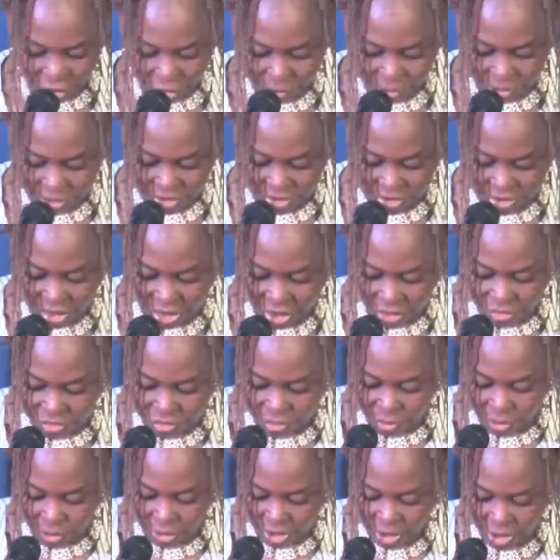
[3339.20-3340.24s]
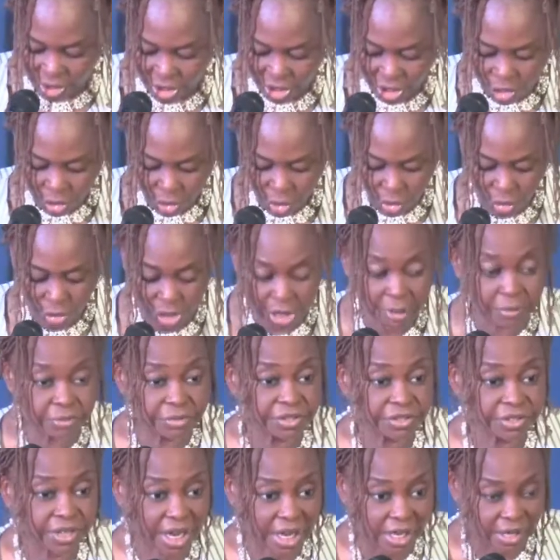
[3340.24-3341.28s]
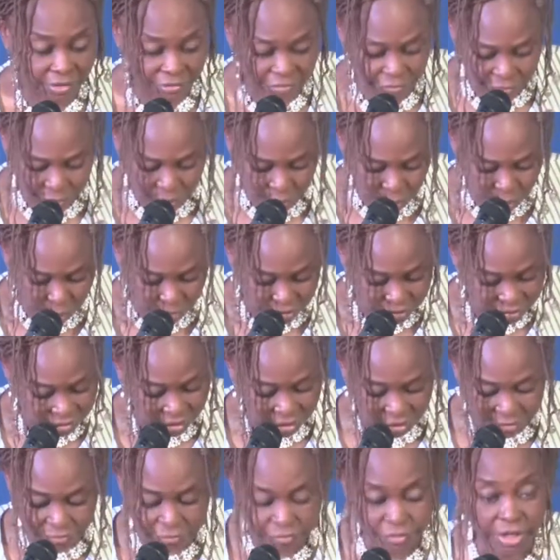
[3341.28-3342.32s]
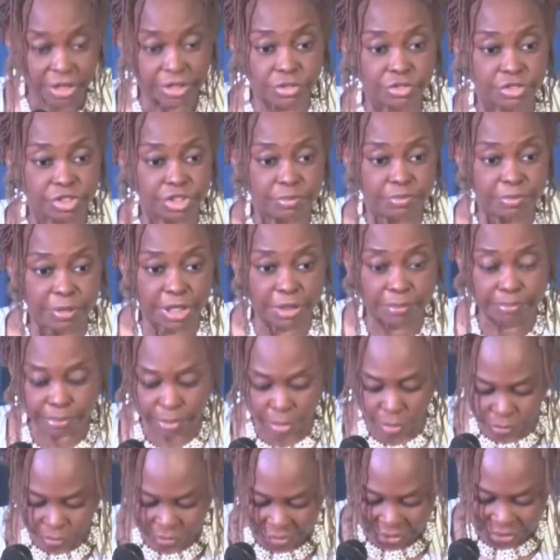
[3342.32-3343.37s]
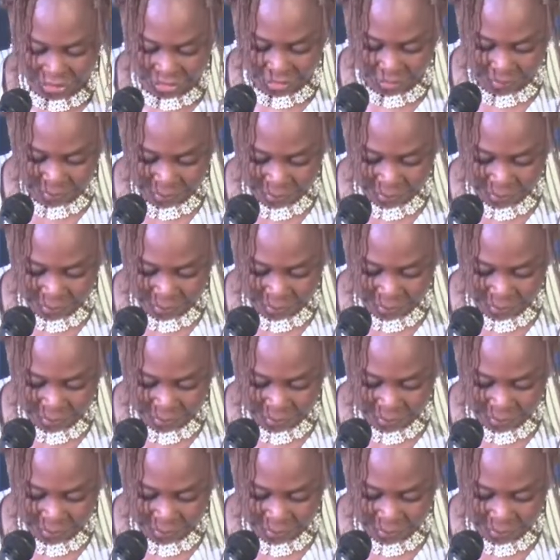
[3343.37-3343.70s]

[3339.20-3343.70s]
Musa Yar'Adua, who himself was not afraid to speak boldly